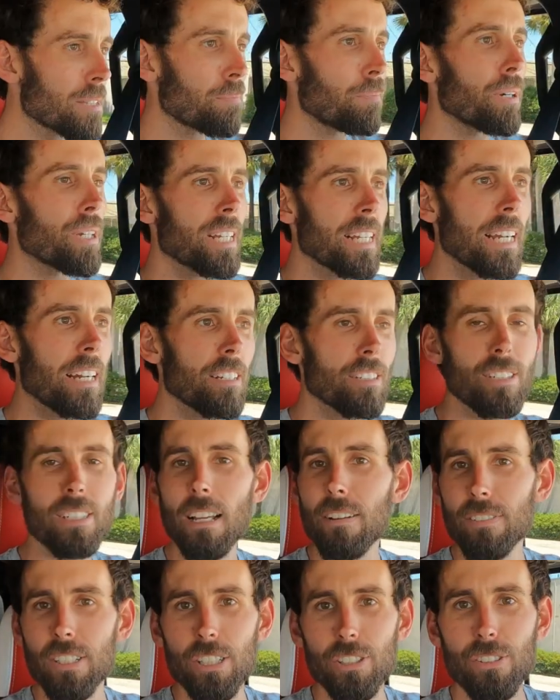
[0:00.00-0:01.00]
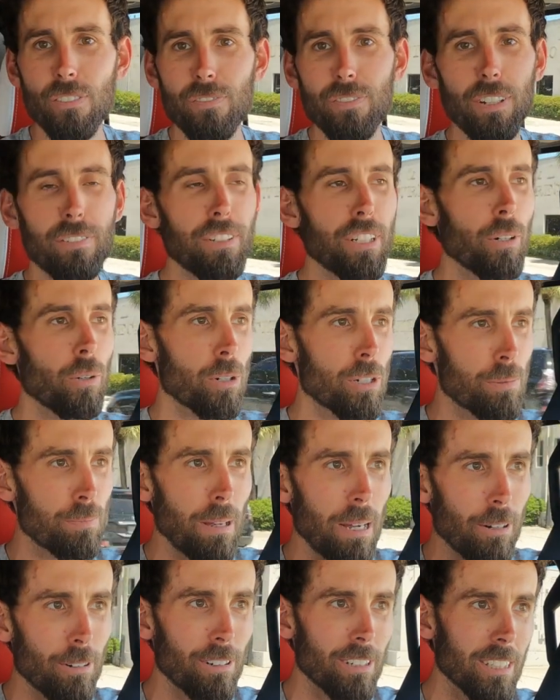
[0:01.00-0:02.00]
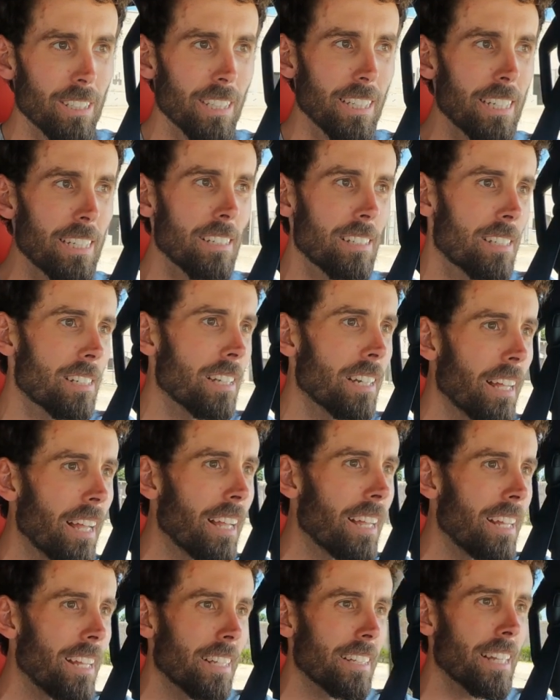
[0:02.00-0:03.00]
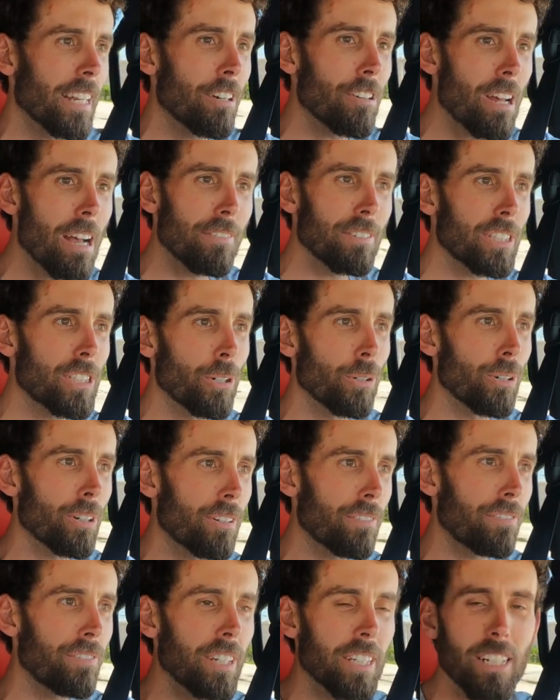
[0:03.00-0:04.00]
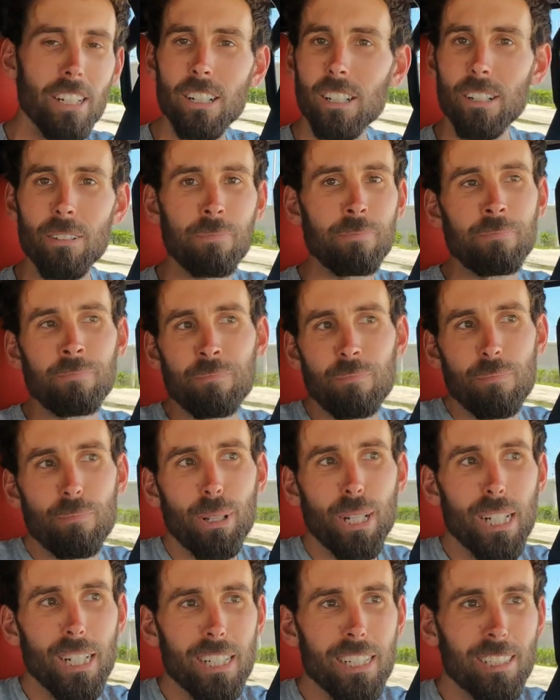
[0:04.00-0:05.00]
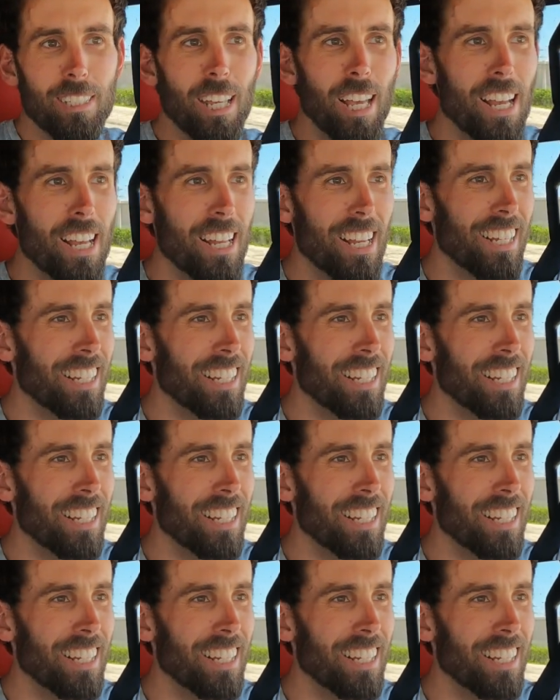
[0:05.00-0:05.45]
it's putting out seven hundred fifty horsepower at least. They don't have a torque figure because